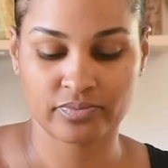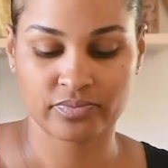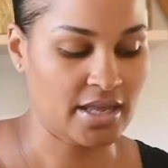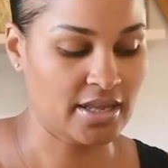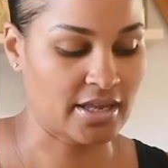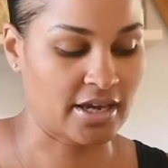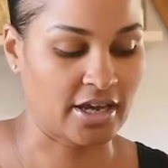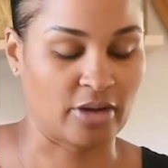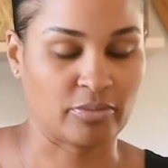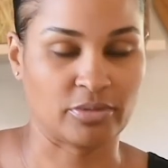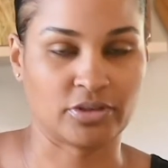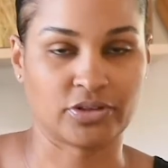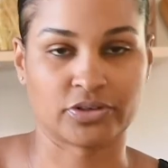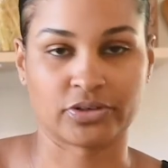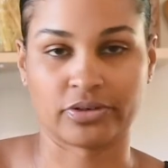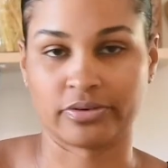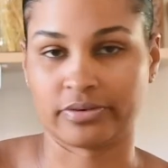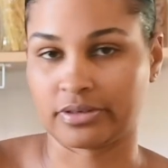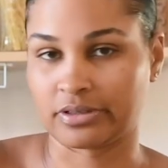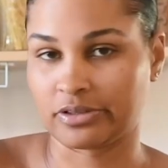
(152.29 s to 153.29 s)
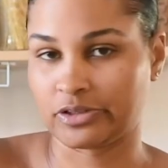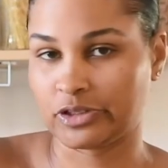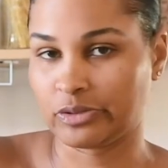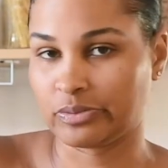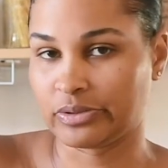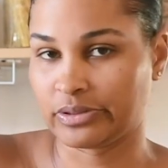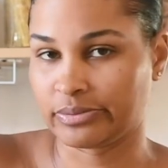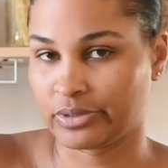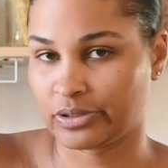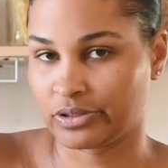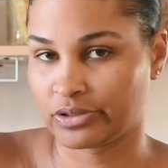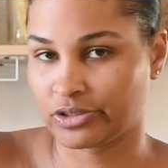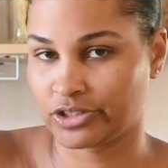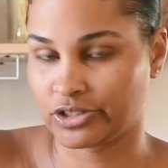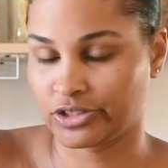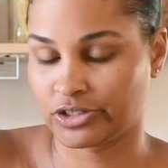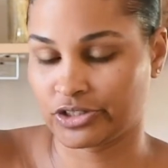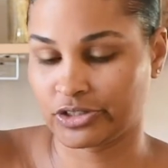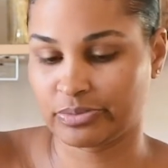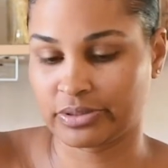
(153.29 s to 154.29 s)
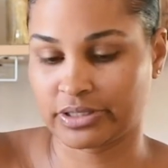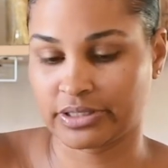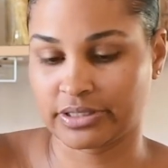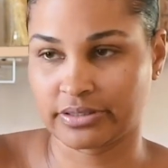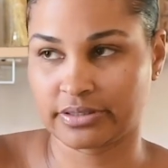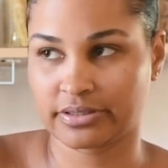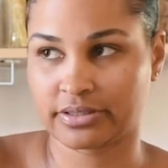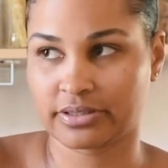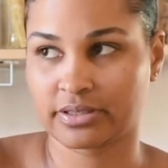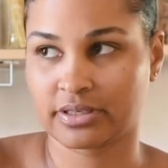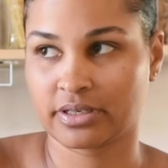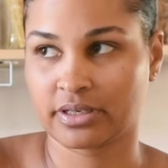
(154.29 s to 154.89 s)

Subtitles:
I think I'm gonna throw in a little bit more ginger paste.